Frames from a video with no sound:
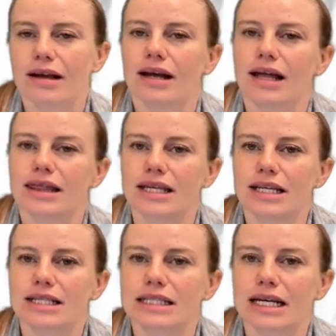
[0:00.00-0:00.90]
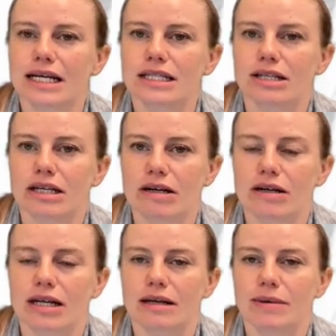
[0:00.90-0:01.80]
And these guys
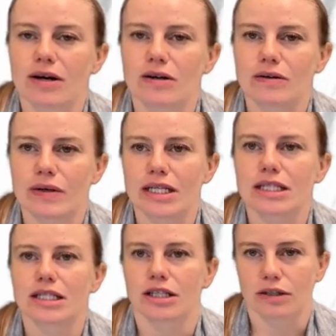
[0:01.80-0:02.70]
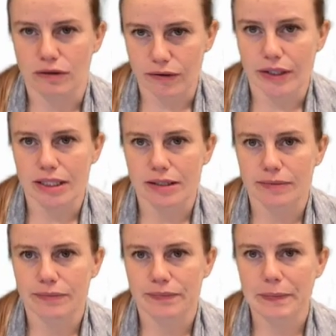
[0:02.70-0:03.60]
are going to be always congruent,
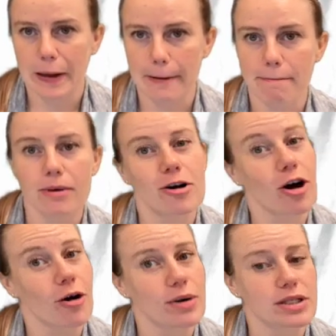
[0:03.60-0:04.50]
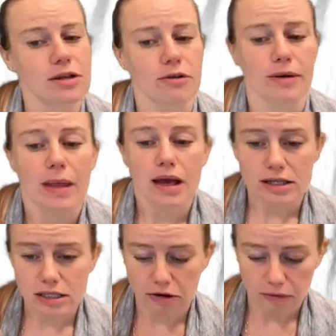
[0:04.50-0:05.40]
okay? Always
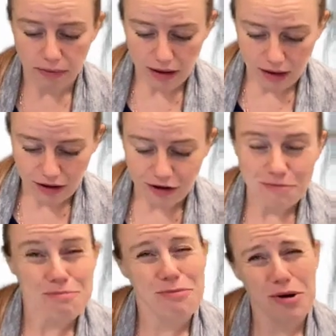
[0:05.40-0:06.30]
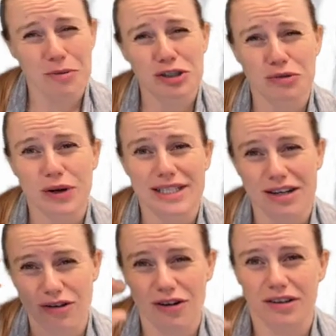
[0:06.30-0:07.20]
congruent. So you probably should write
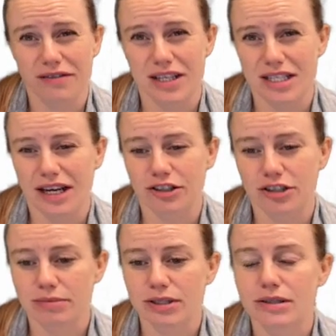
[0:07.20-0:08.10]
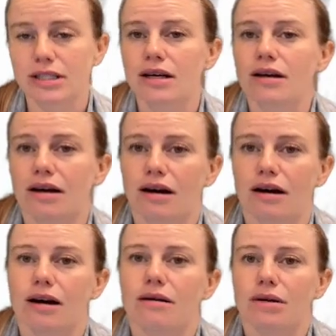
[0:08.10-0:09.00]
down all of these attributes
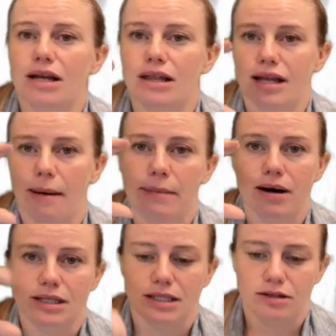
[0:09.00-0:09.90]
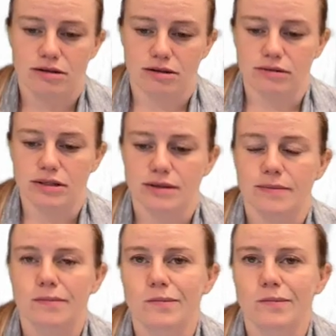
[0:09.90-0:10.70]
in that box in your notes.